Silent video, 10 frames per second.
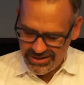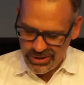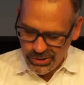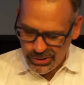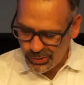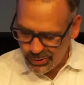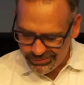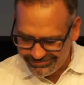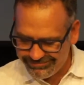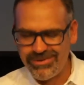You
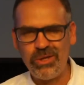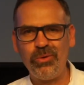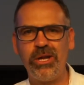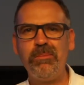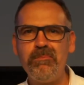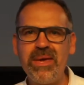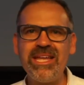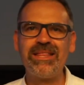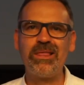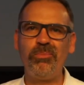thought you were going to
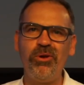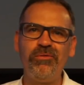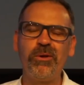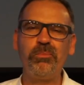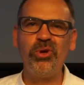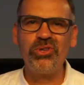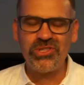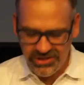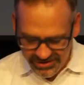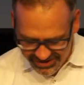meet the perfect
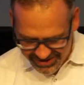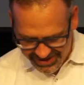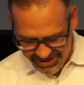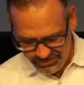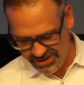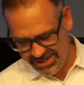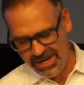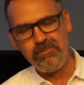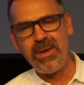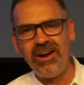person, you were going to
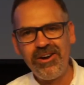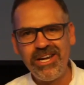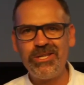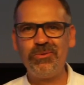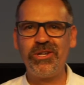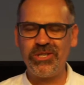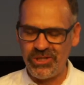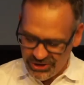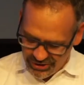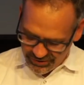get married, you were going to
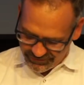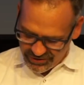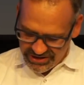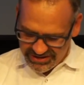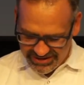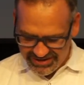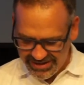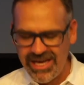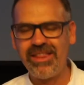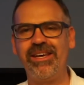serve Jesus
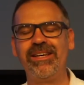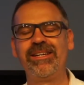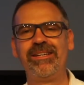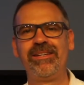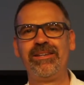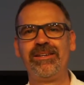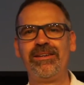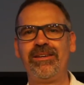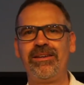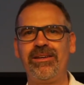together.
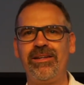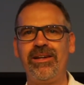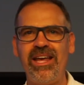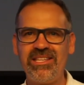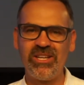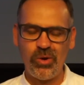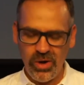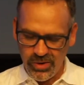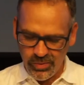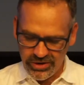And it hasn't
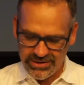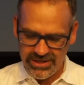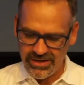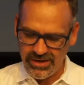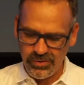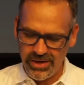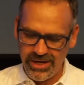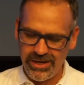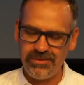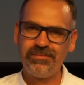quite worked out that way.